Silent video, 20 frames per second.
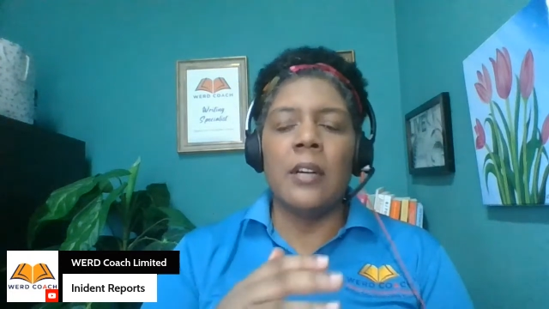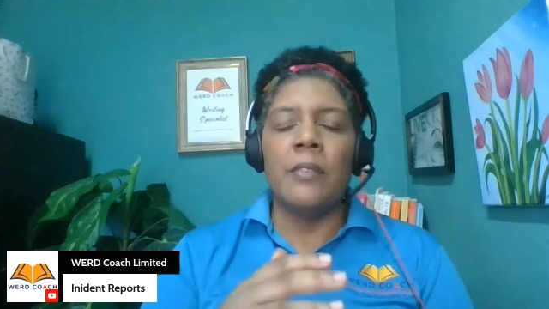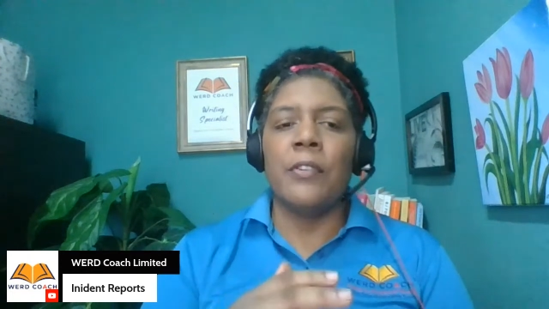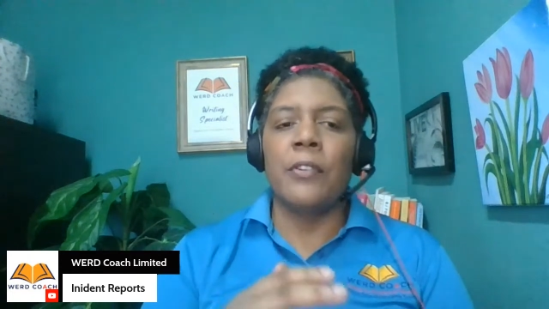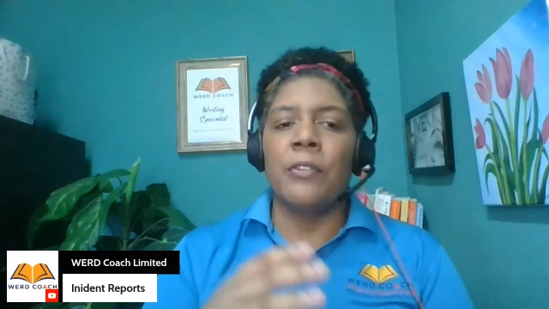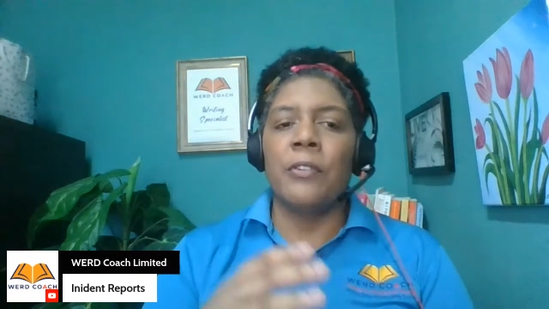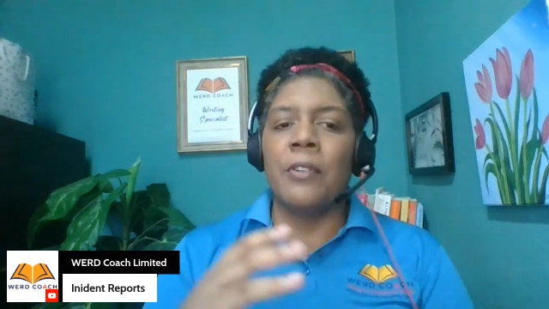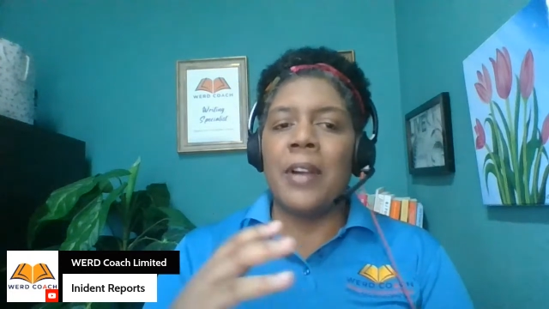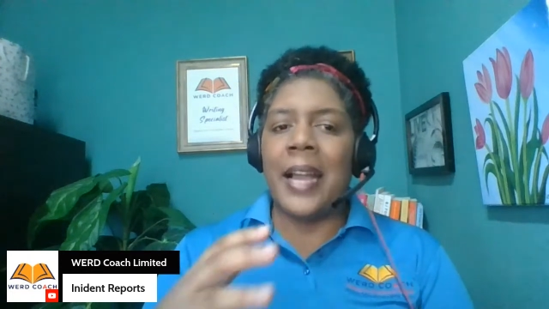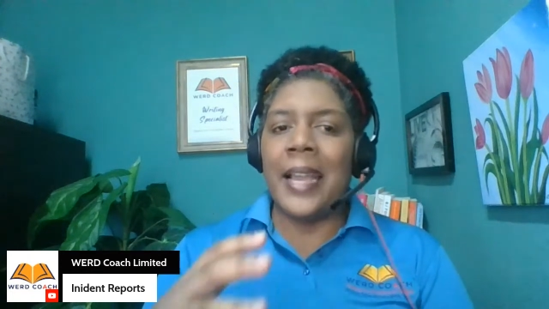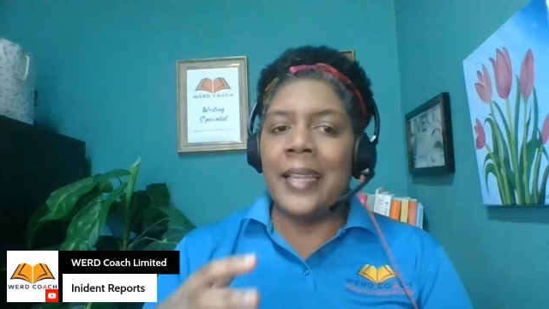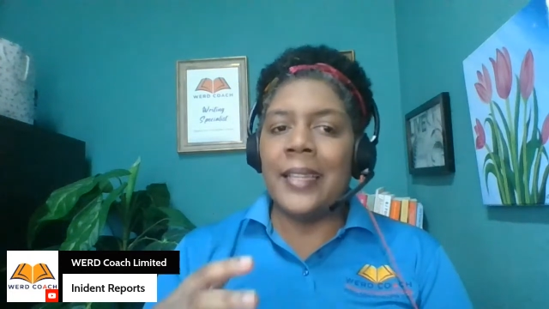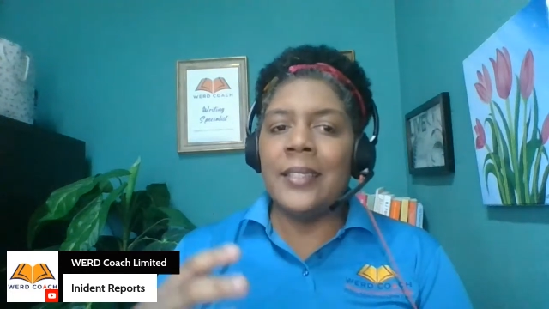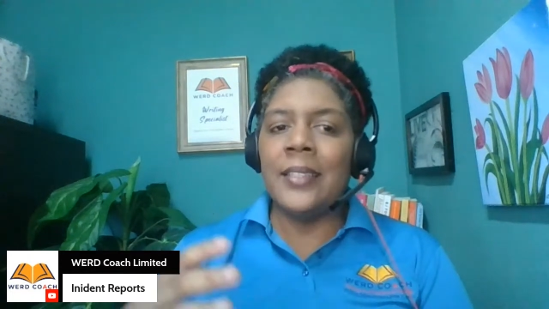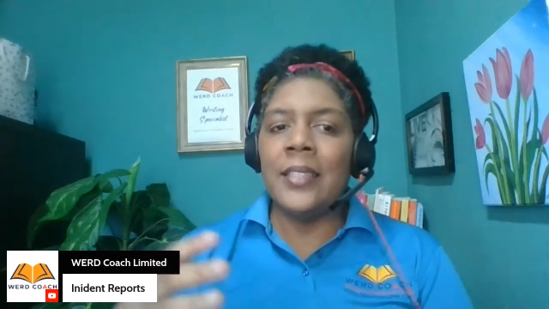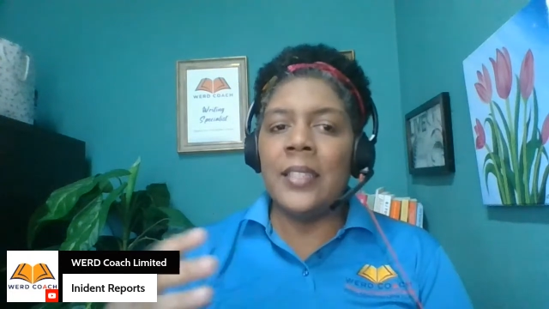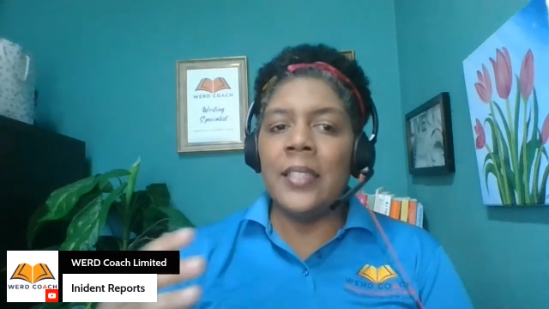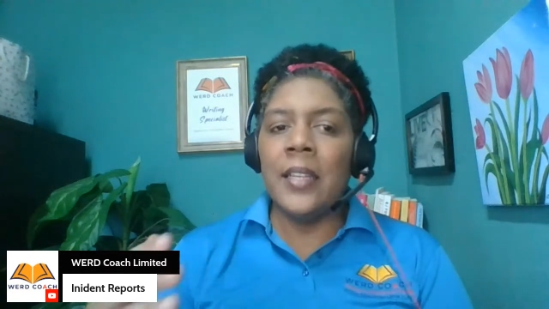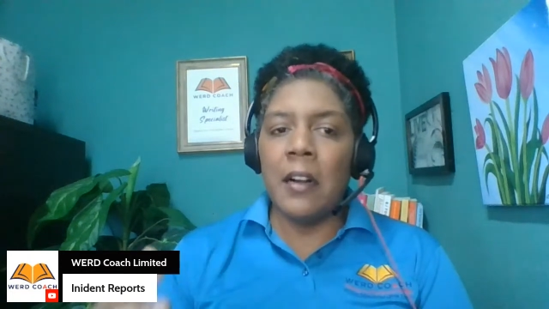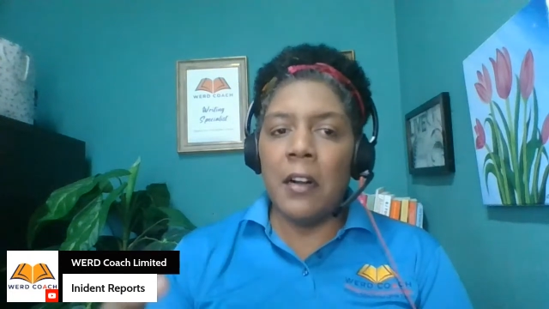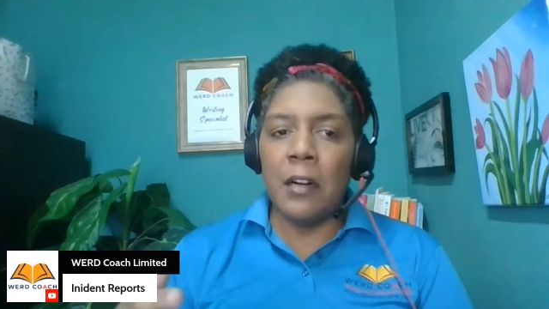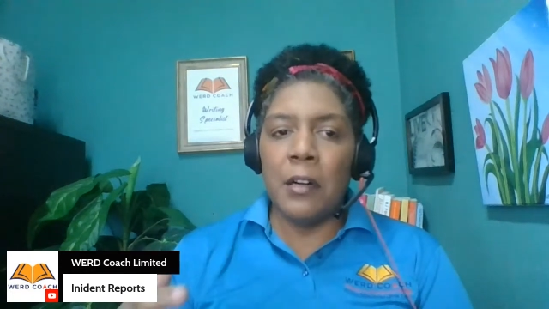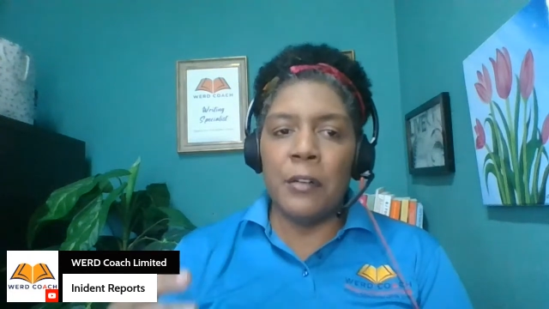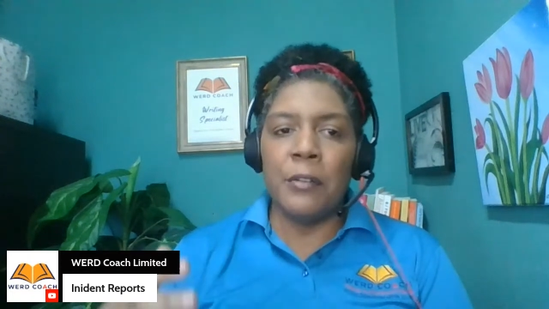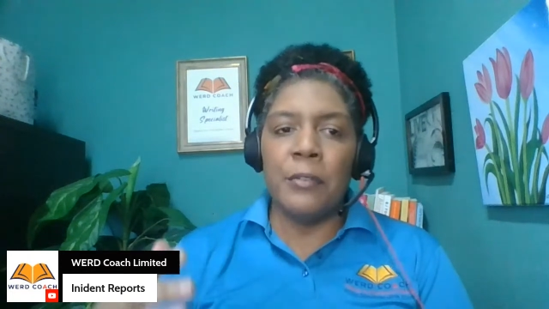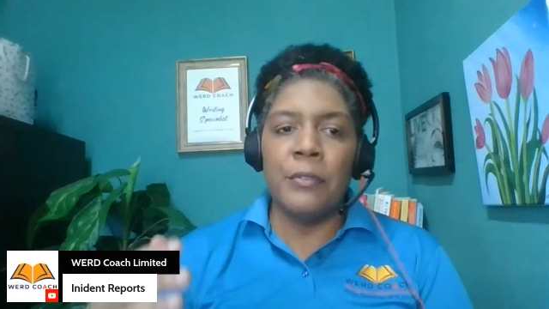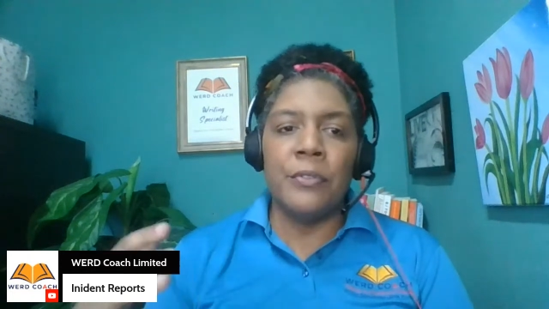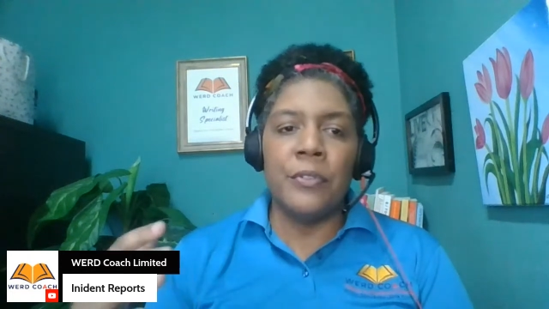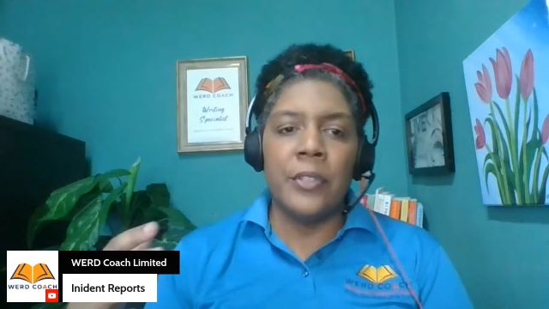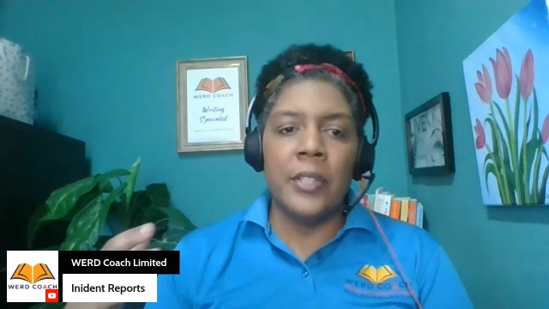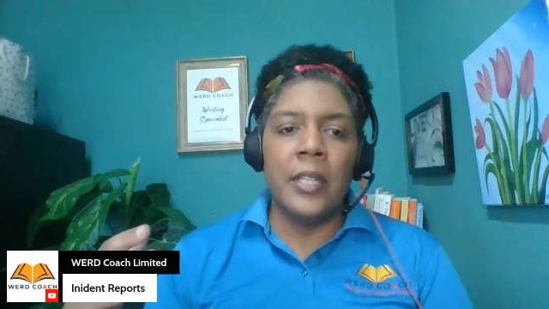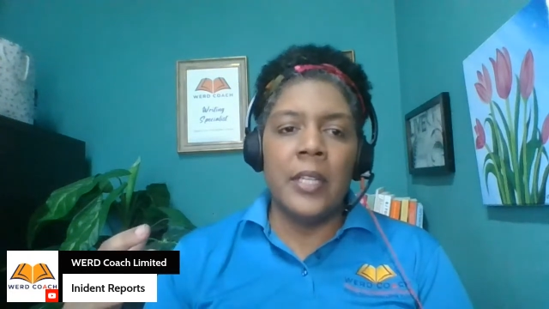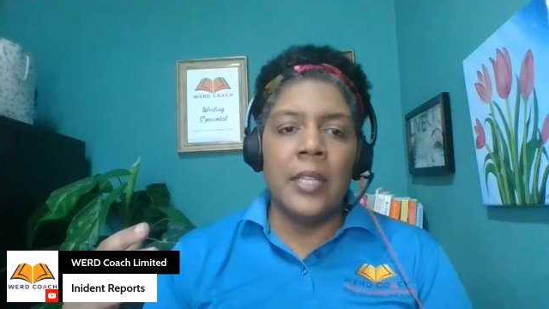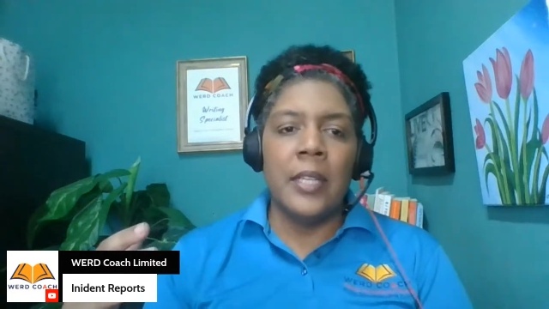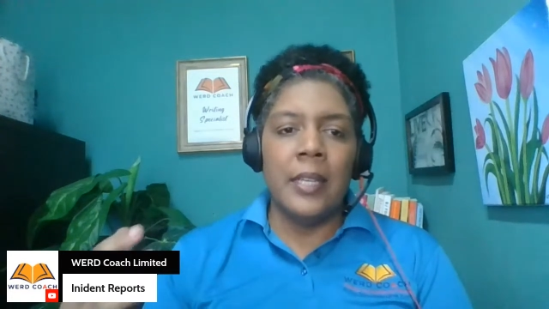a variety of